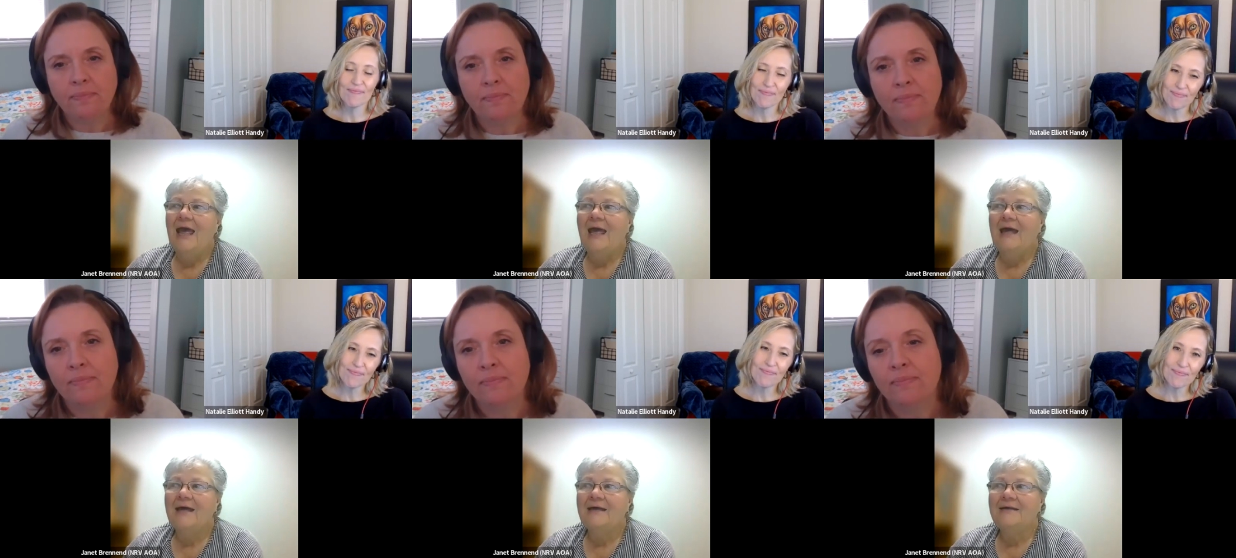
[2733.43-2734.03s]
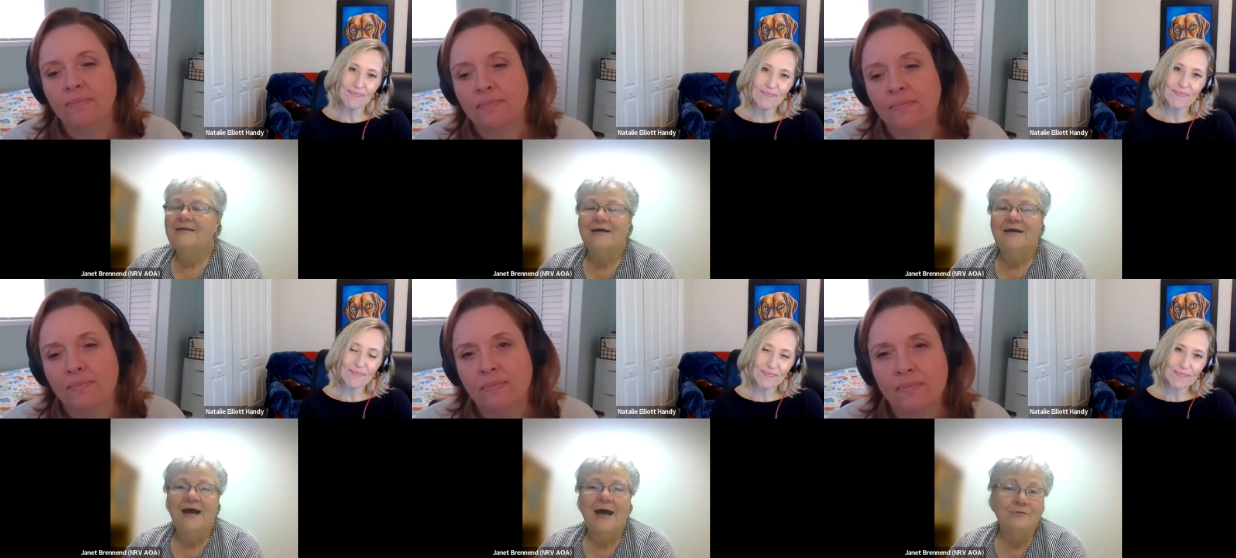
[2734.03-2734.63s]
Speaker 1: And
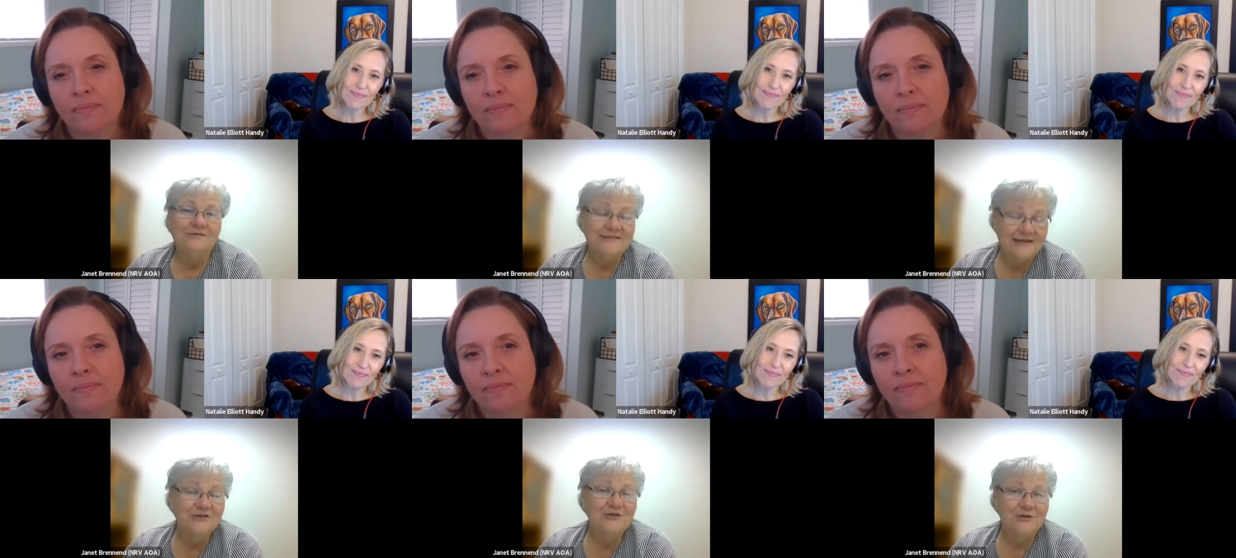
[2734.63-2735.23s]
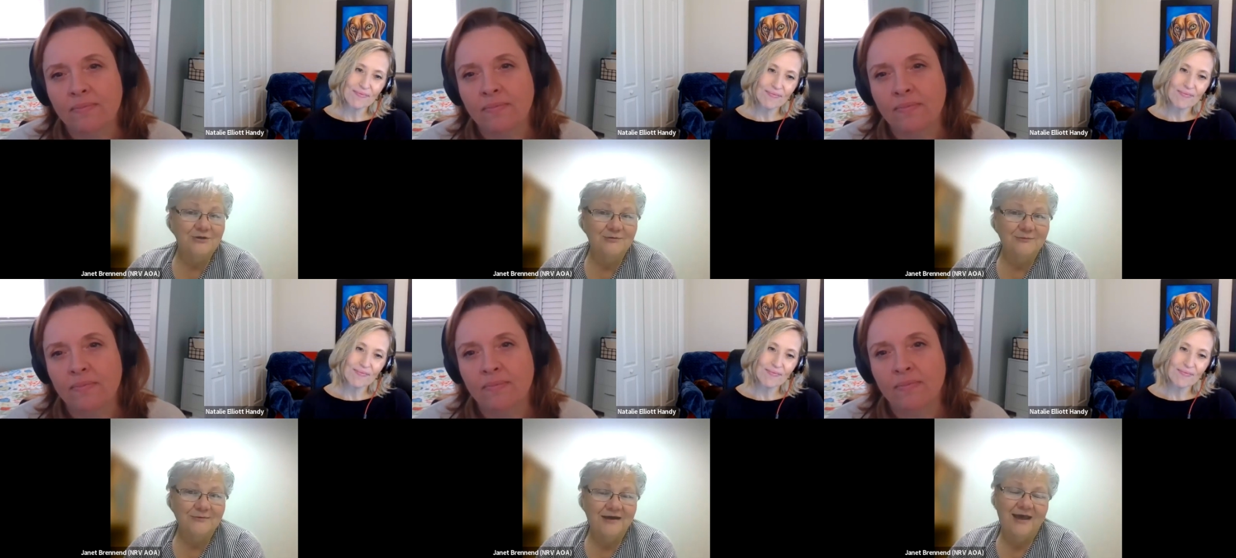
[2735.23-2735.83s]
I will say to
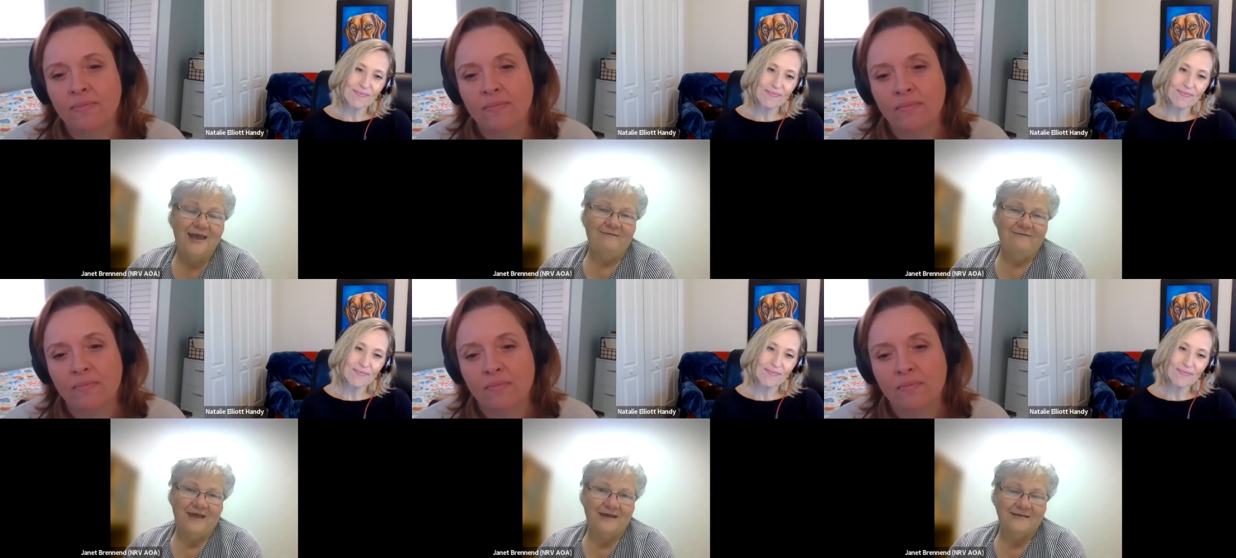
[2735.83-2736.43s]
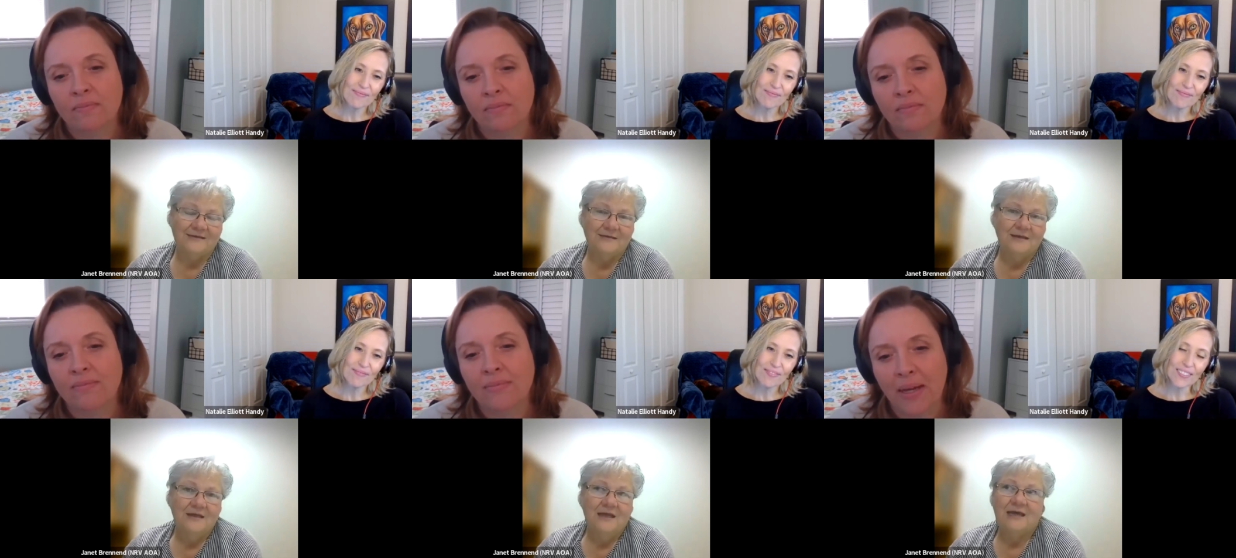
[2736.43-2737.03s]
you, I have that.
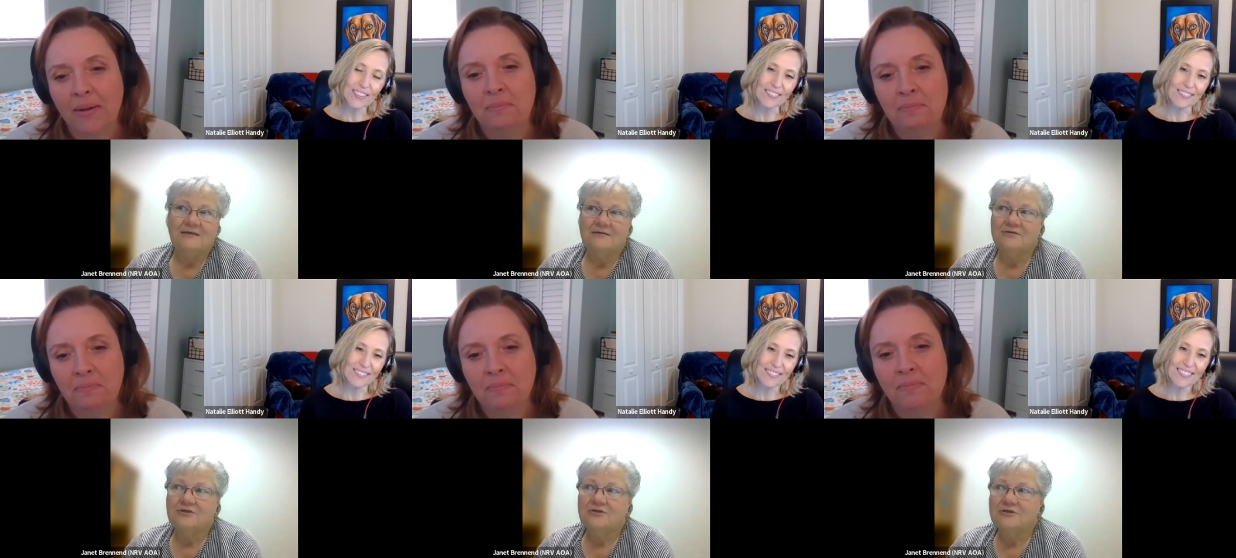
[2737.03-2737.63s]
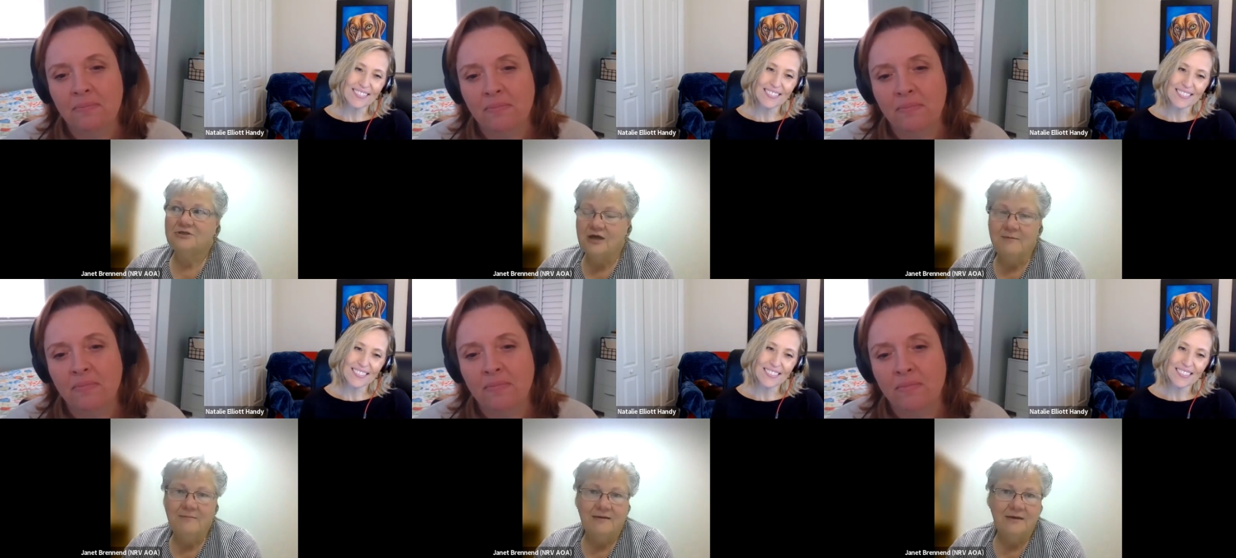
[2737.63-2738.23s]
Mm. And to
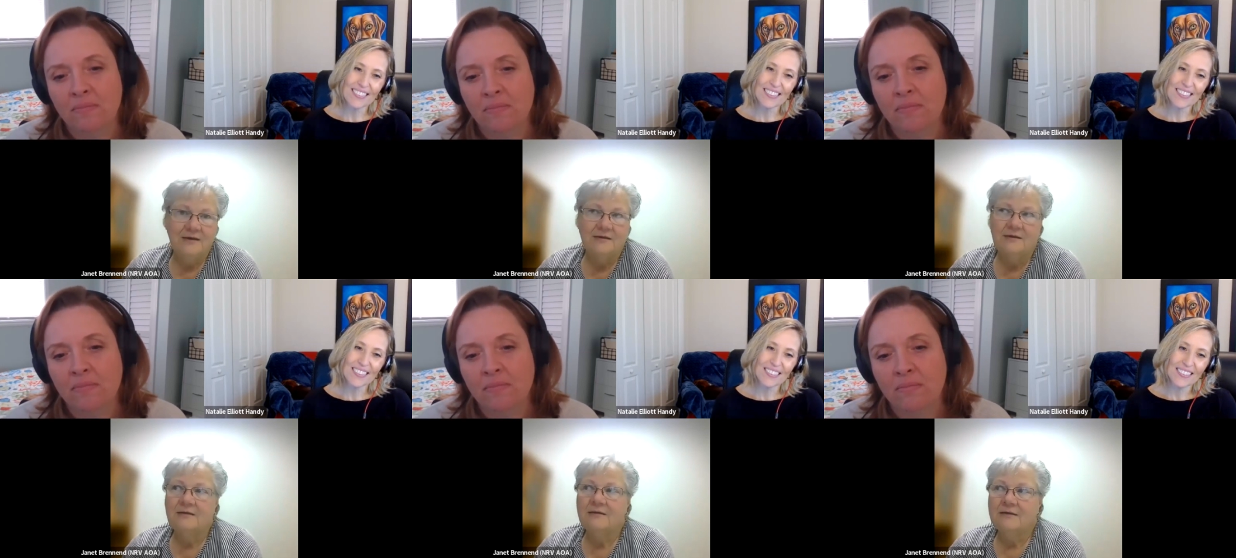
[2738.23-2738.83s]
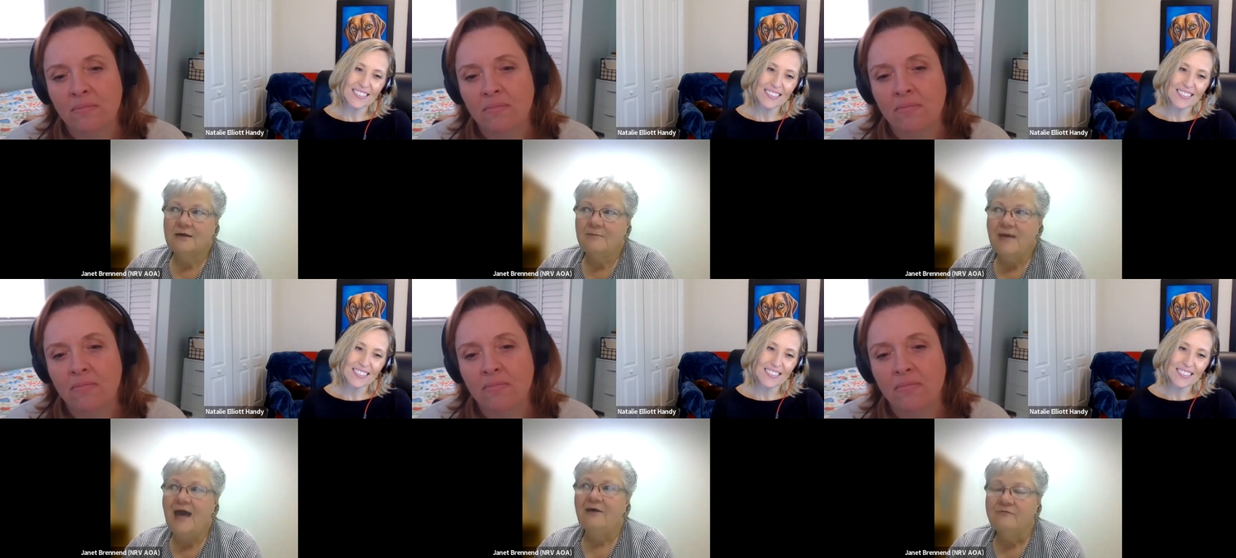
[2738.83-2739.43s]
come
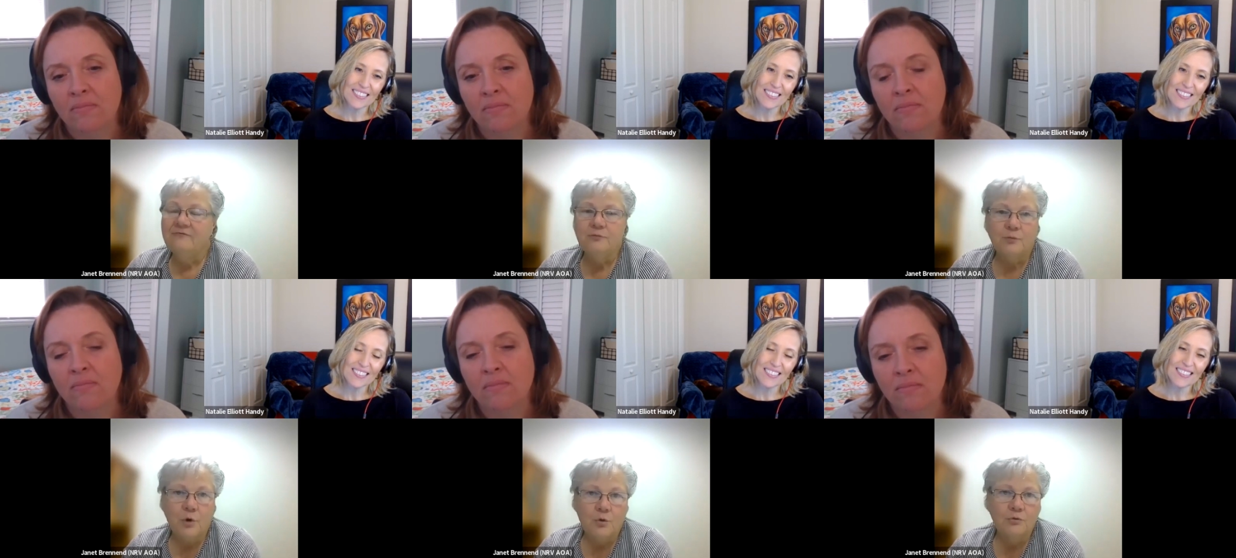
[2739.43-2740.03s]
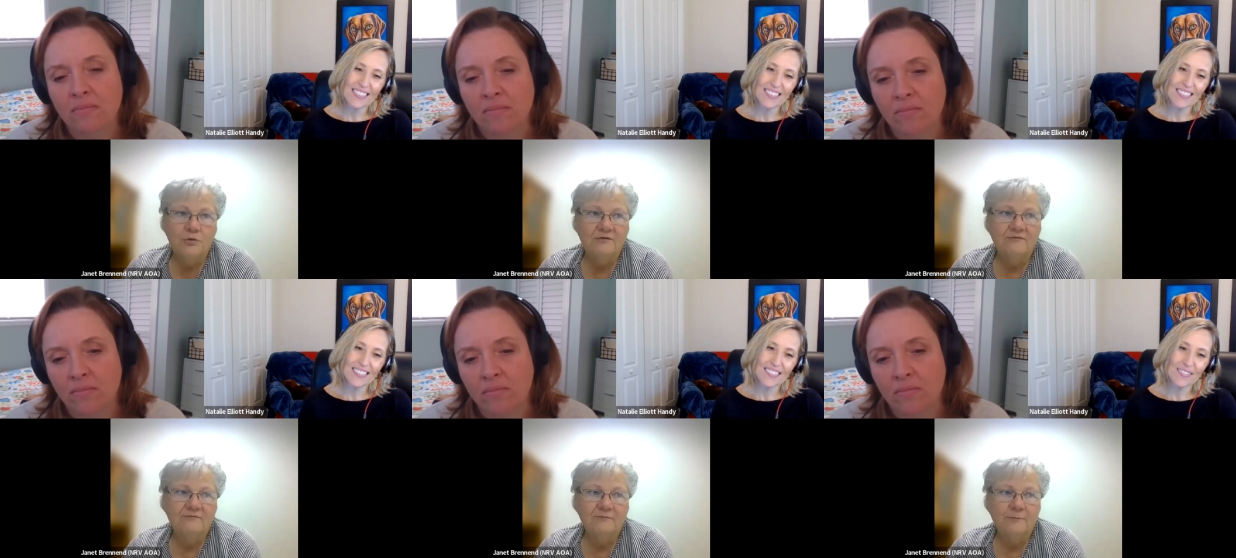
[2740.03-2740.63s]
come out of the role
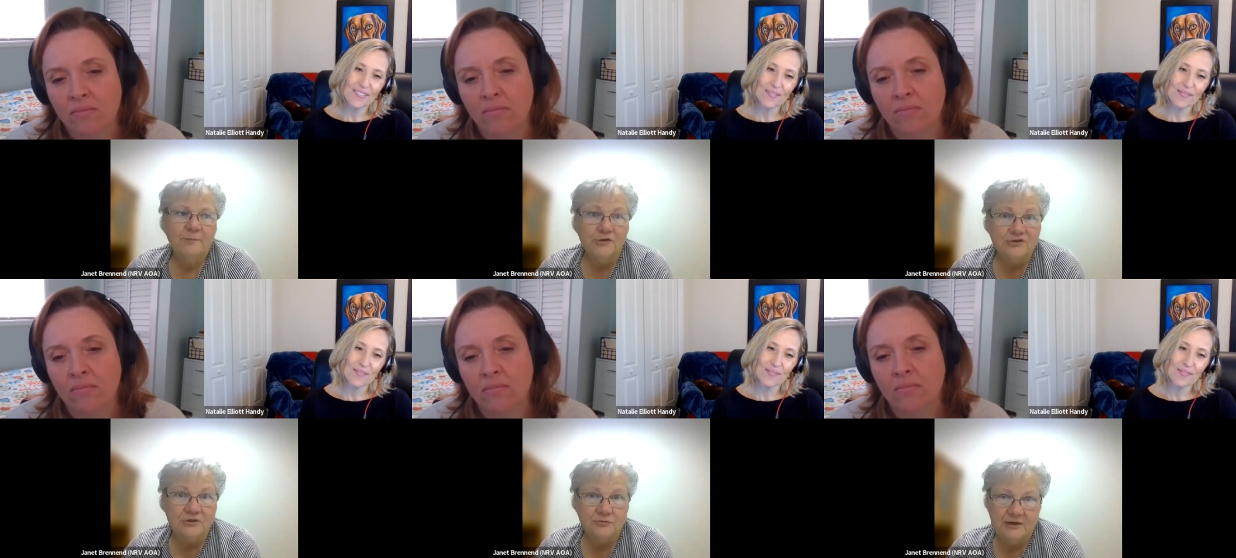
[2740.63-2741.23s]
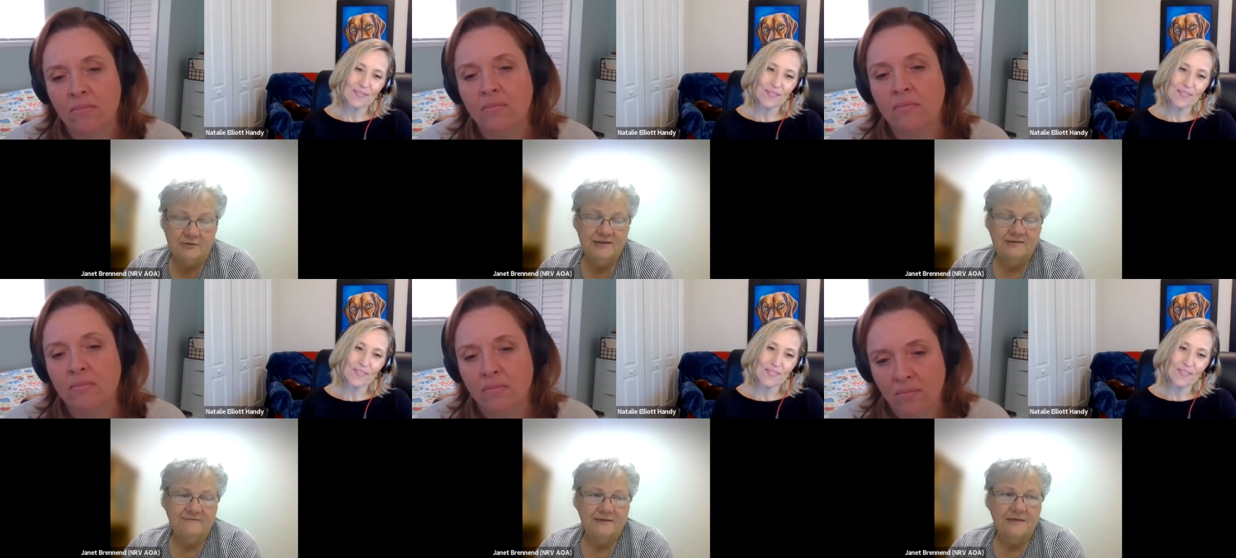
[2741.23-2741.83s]
of personal
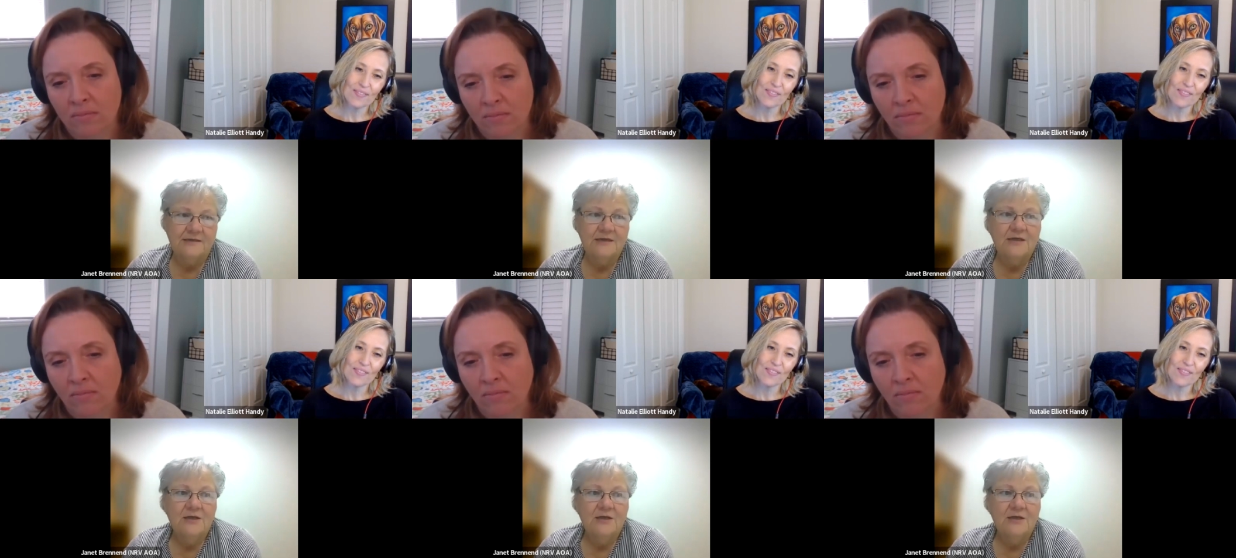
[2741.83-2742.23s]
caregiving,